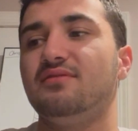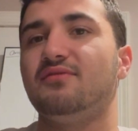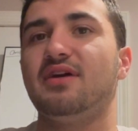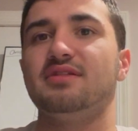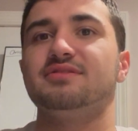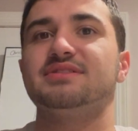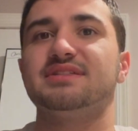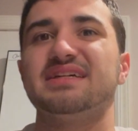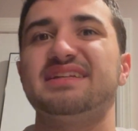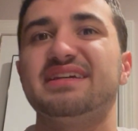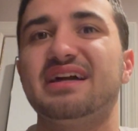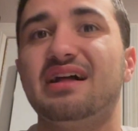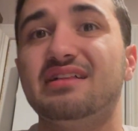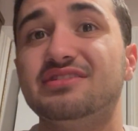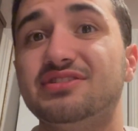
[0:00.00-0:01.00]
followed this
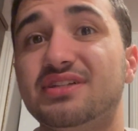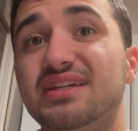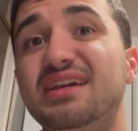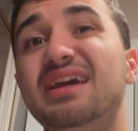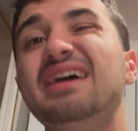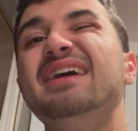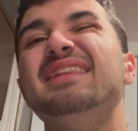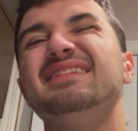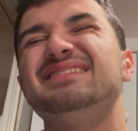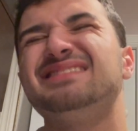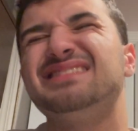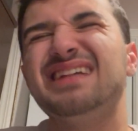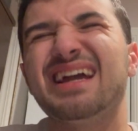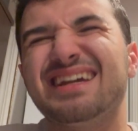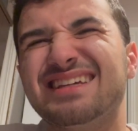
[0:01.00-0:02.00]
ideology. The
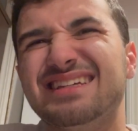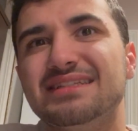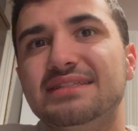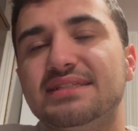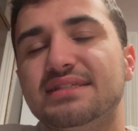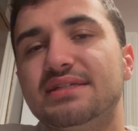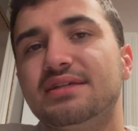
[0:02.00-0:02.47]
second